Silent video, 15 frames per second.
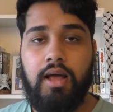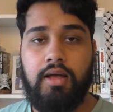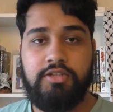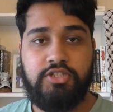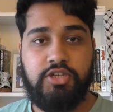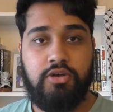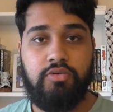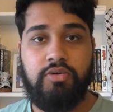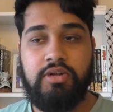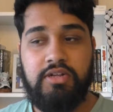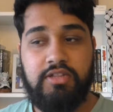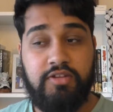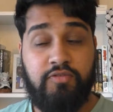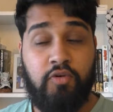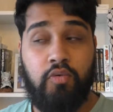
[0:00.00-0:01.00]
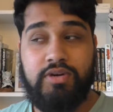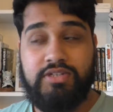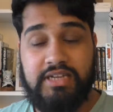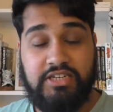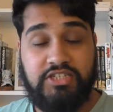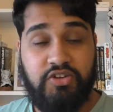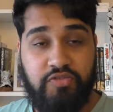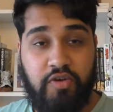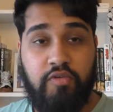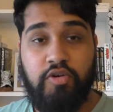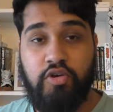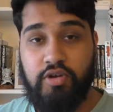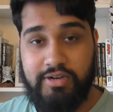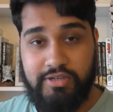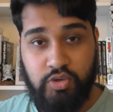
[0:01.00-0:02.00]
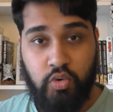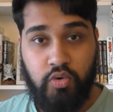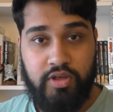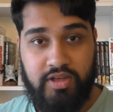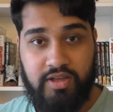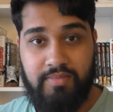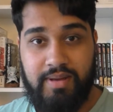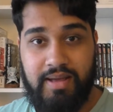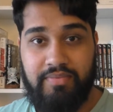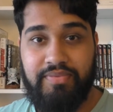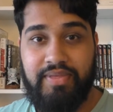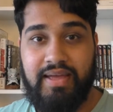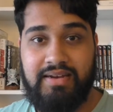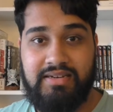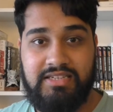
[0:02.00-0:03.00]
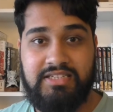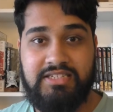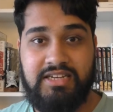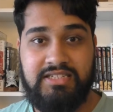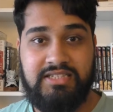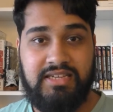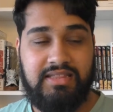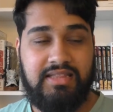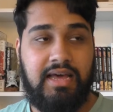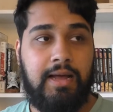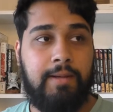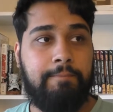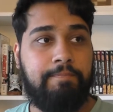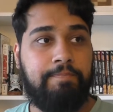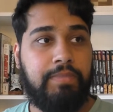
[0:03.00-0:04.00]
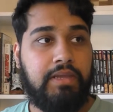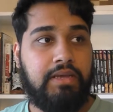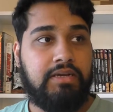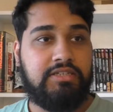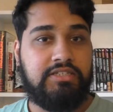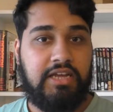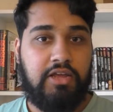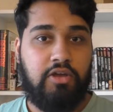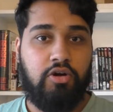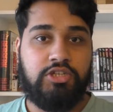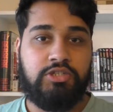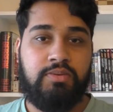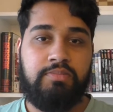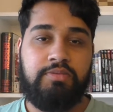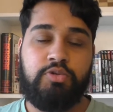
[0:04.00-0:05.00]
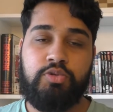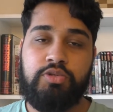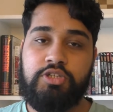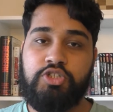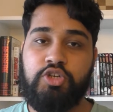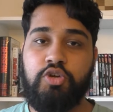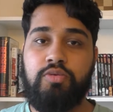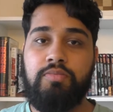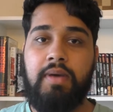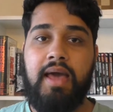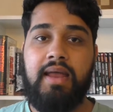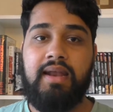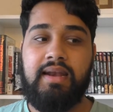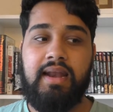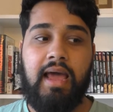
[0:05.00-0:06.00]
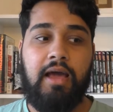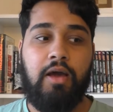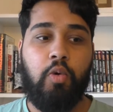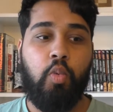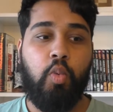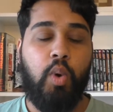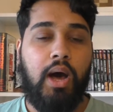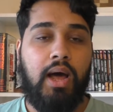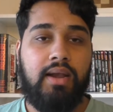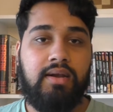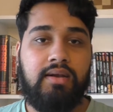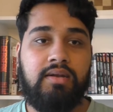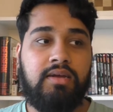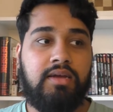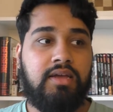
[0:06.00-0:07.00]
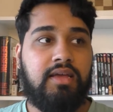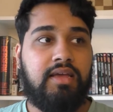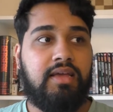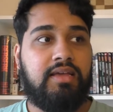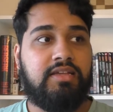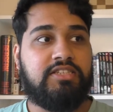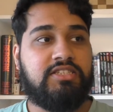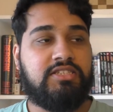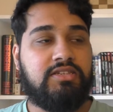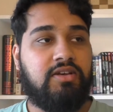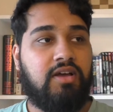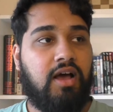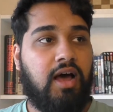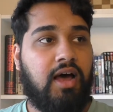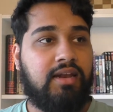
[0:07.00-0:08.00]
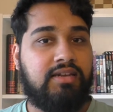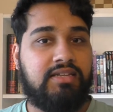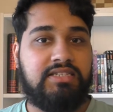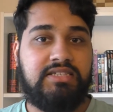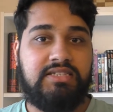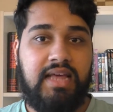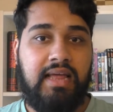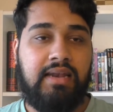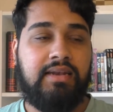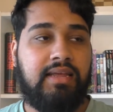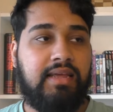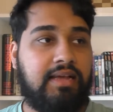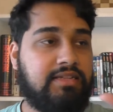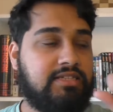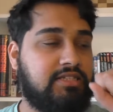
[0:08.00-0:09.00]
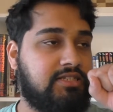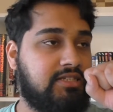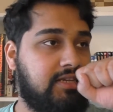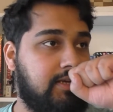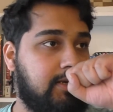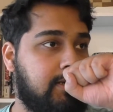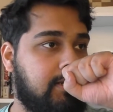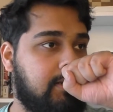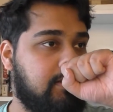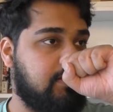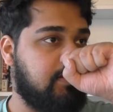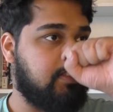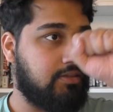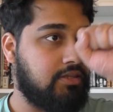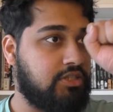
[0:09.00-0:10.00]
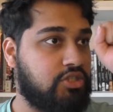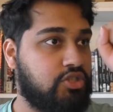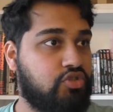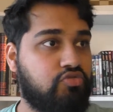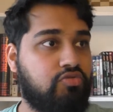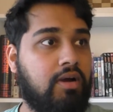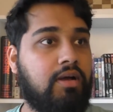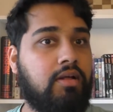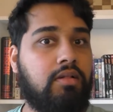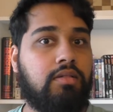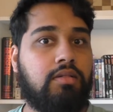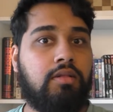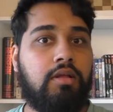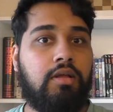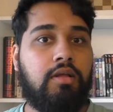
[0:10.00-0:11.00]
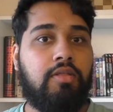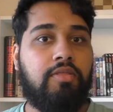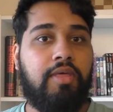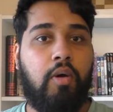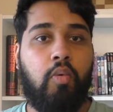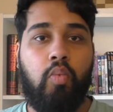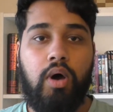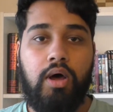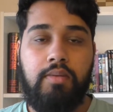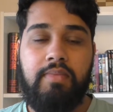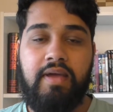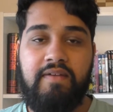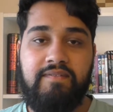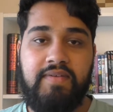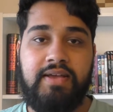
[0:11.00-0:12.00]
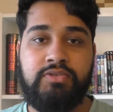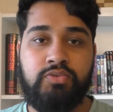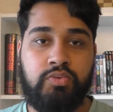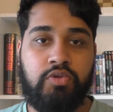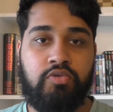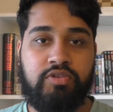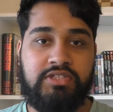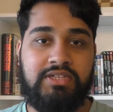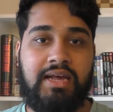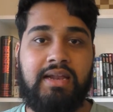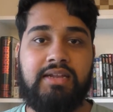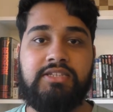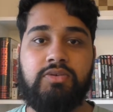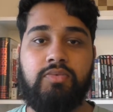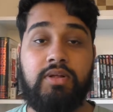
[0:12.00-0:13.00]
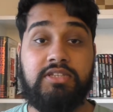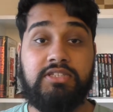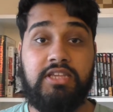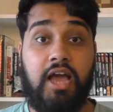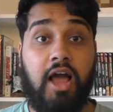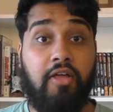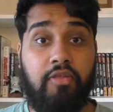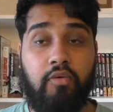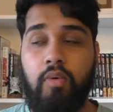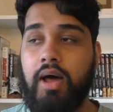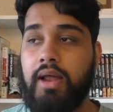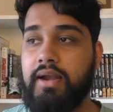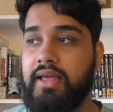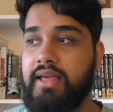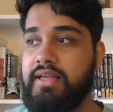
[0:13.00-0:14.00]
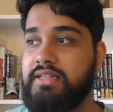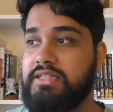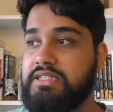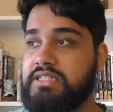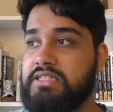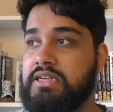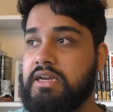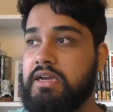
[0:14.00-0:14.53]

So the foreword is actually very good at talking about that and discussing that dichotomy between the two men and how one is understanding and seeing the struggle that one may face with Christianity, whilst the other one is